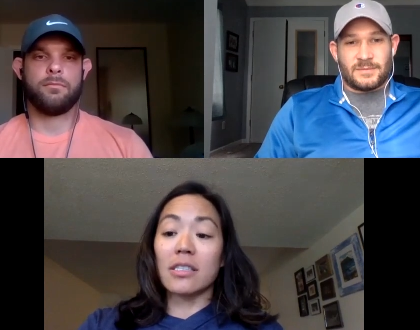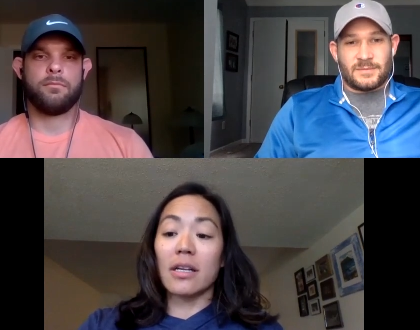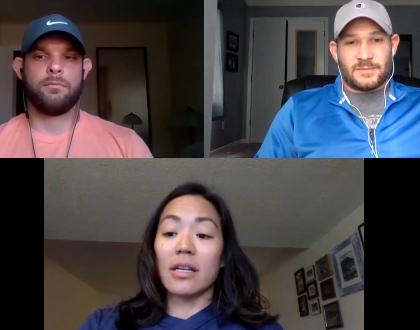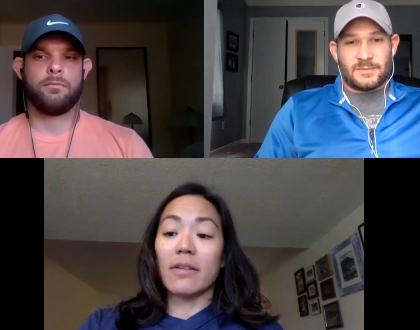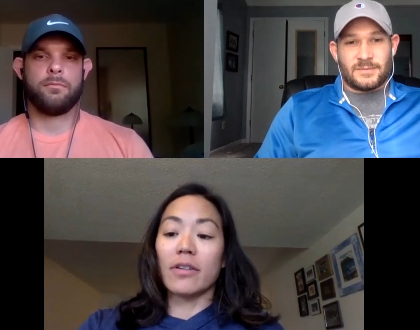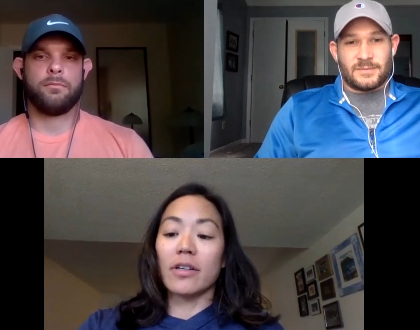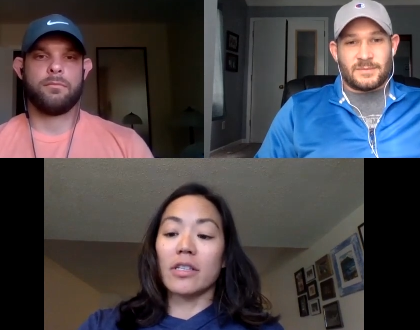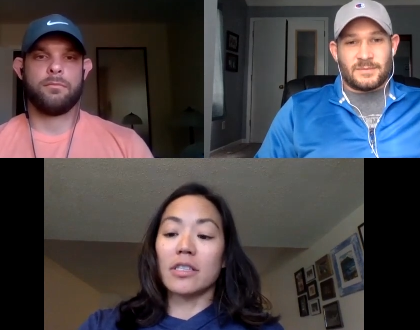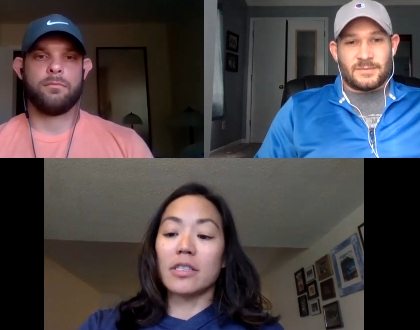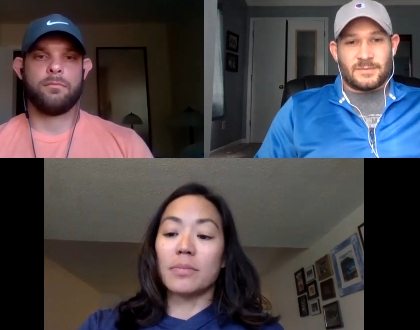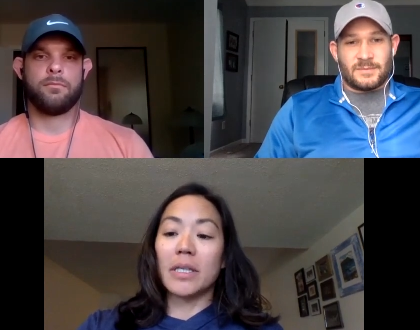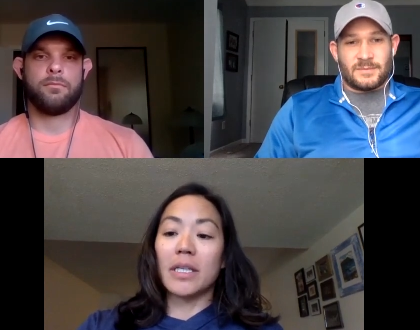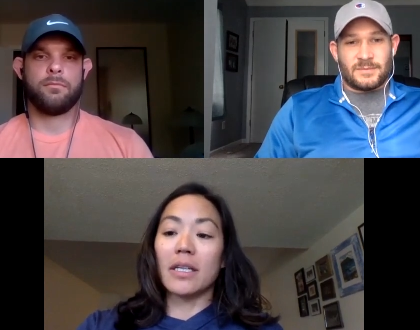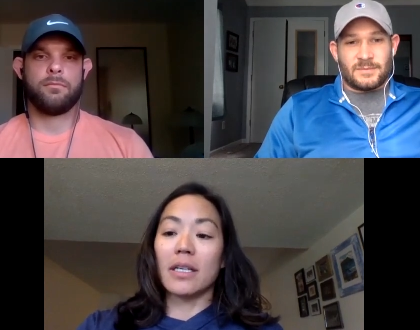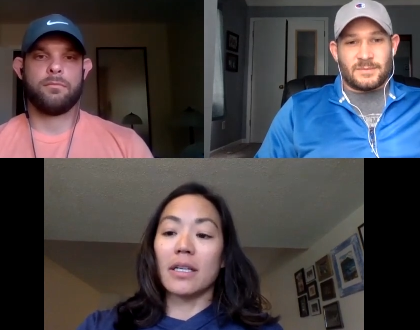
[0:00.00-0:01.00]
Speaker 1: if you're
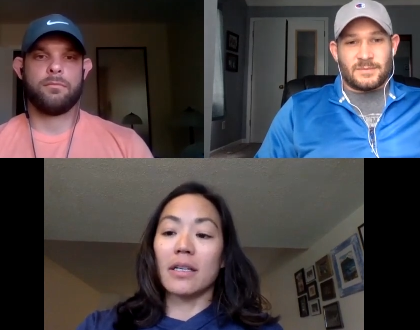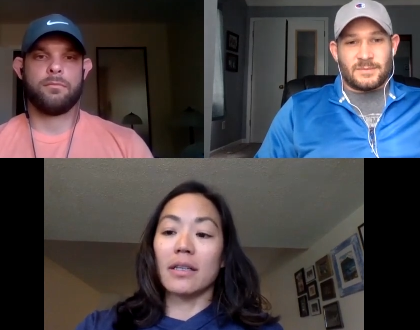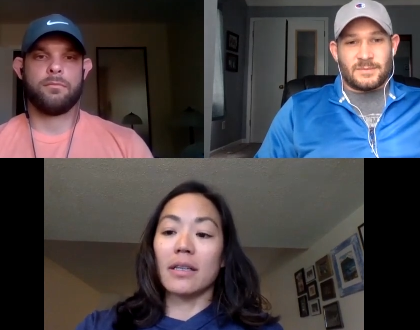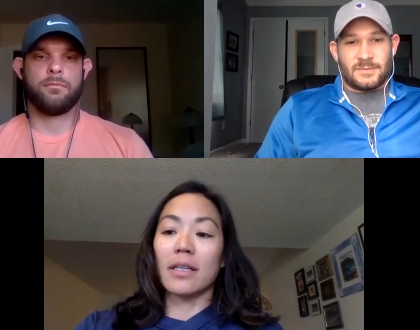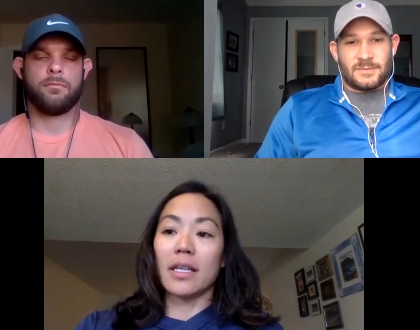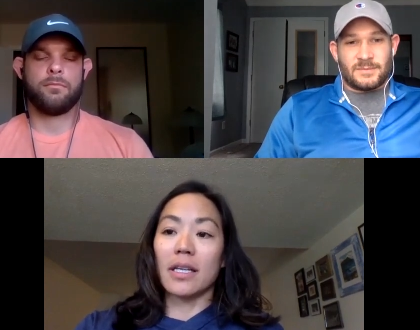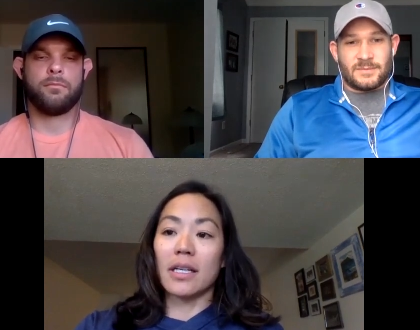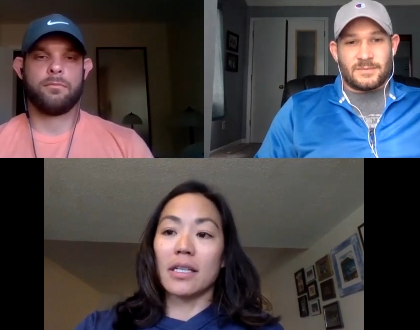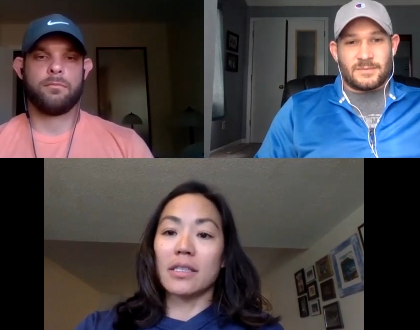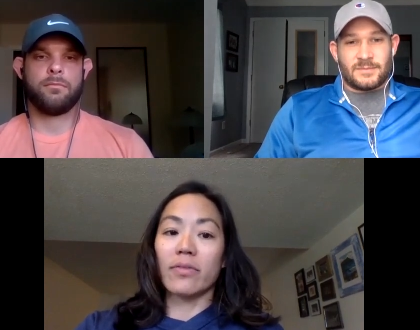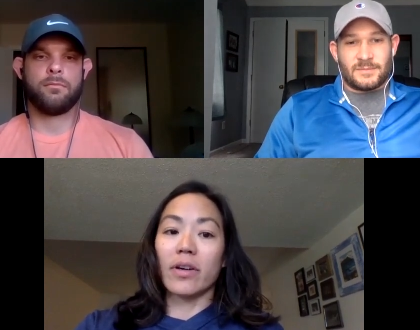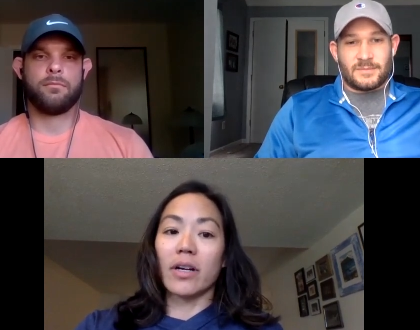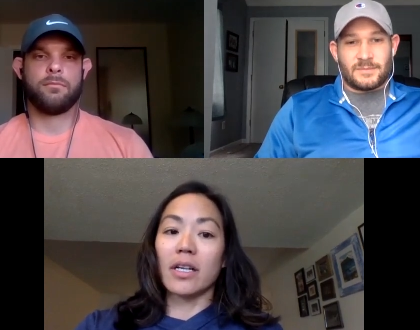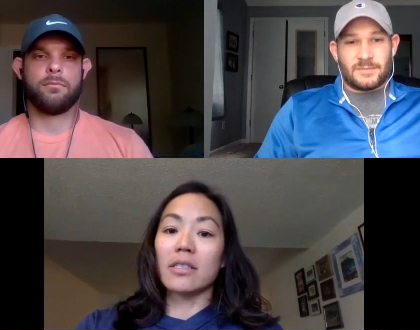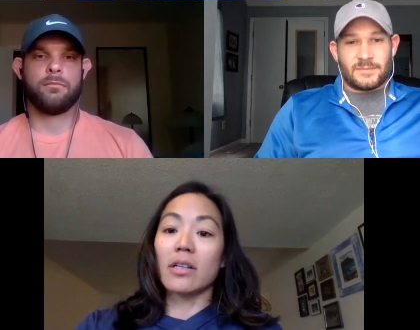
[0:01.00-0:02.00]
speaking like
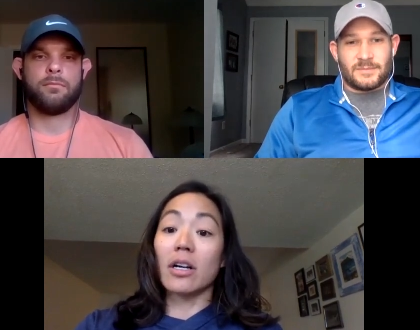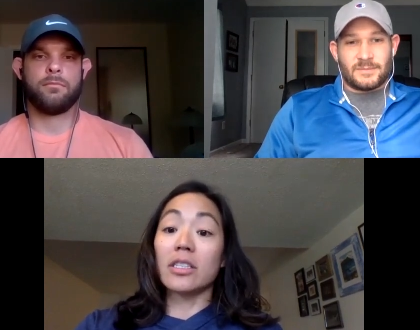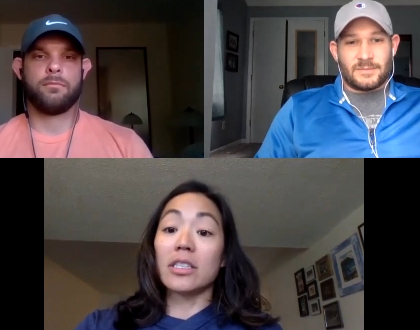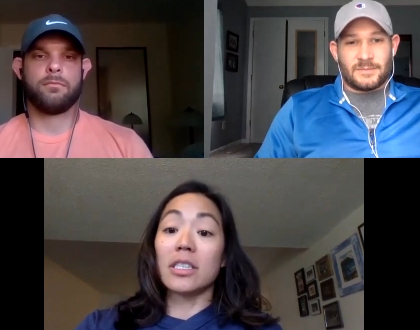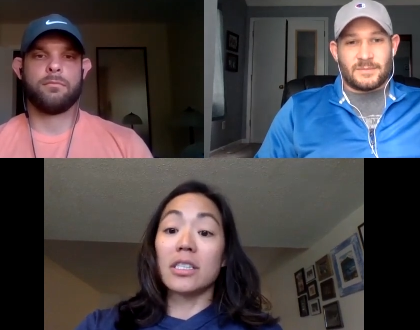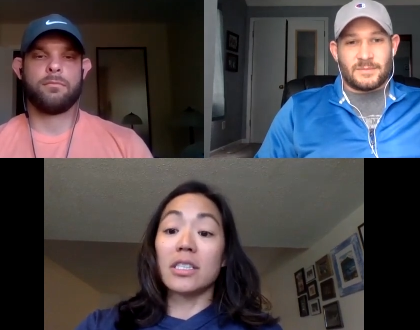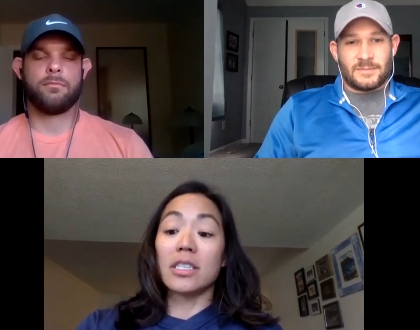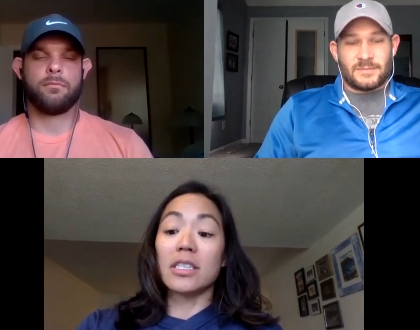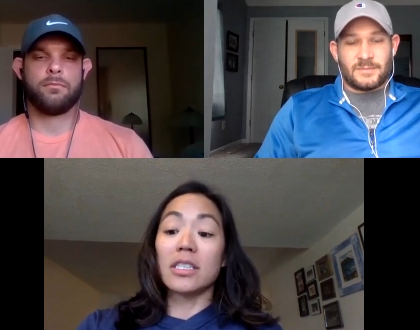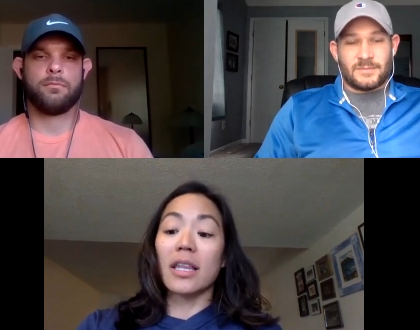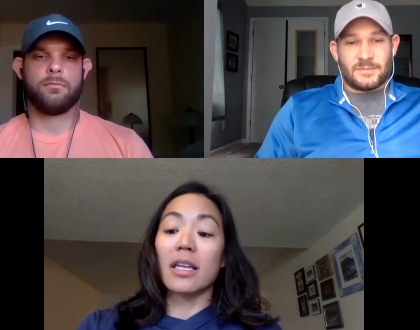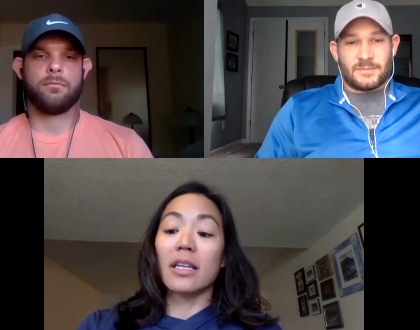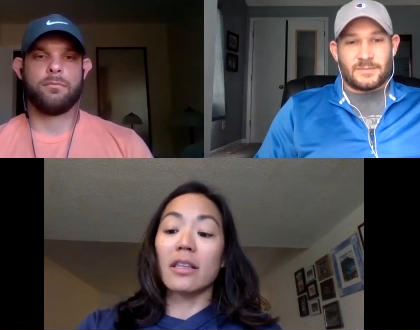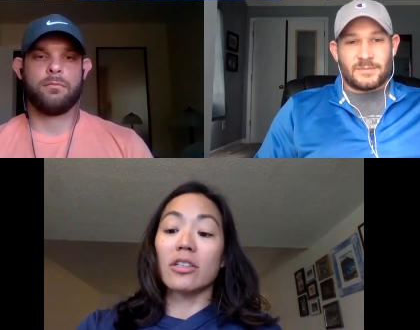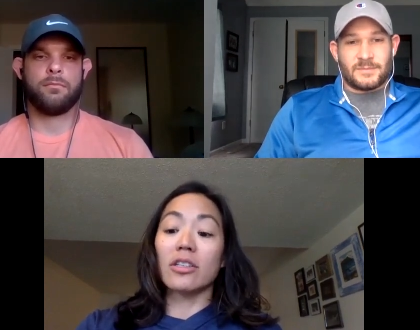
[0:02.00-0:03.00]
as far as RTCs,
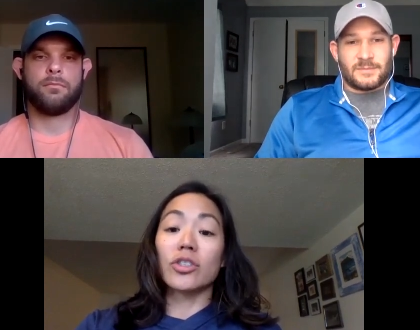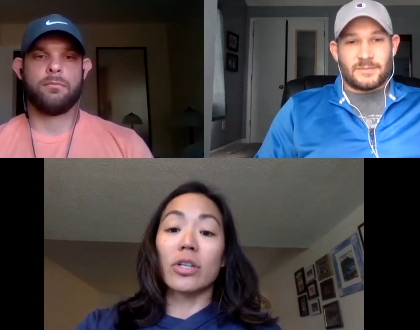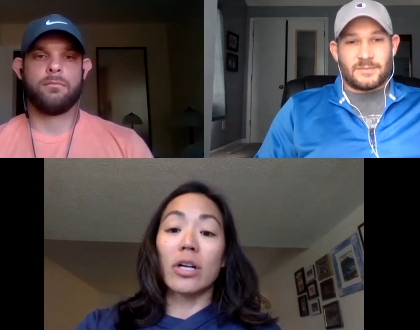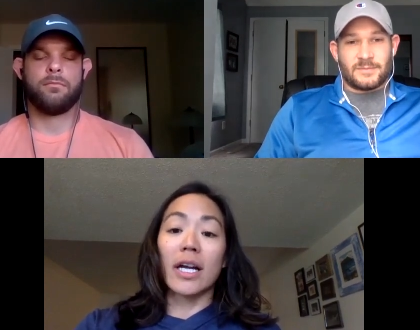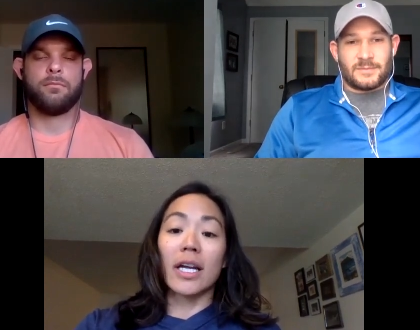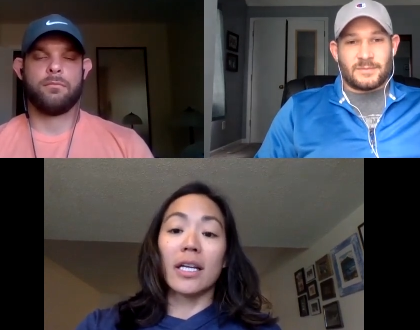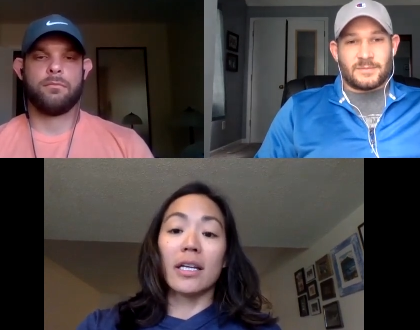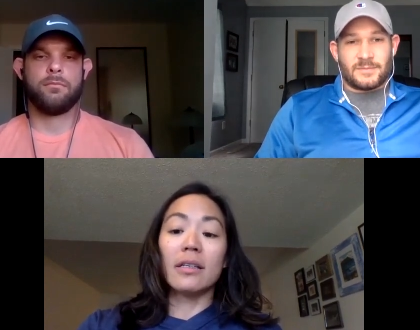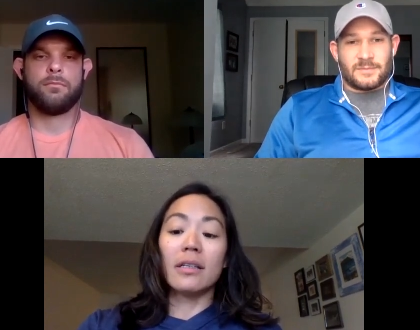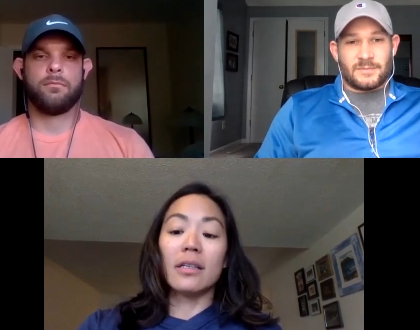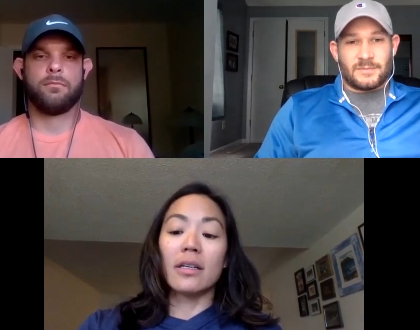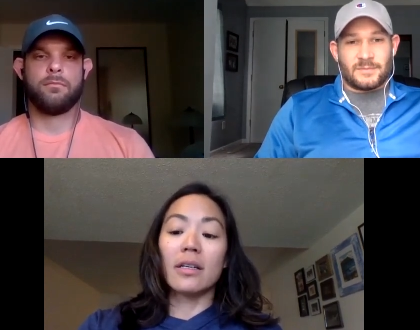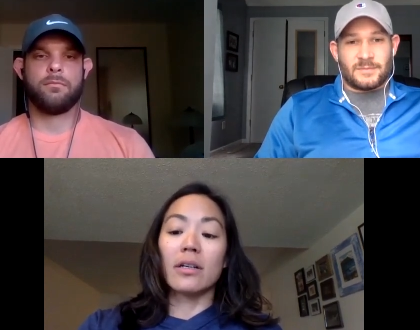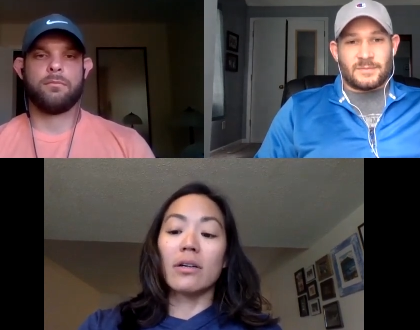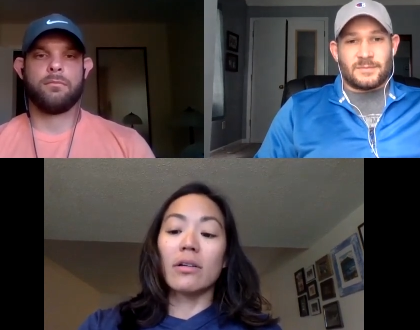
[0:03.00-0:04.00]
I think they're trying,
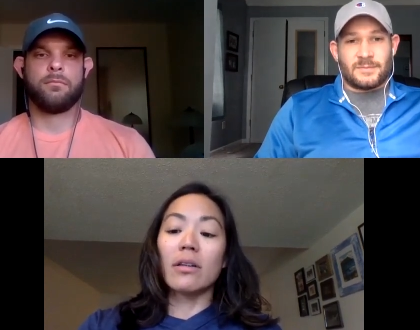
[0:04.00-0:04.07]
you know,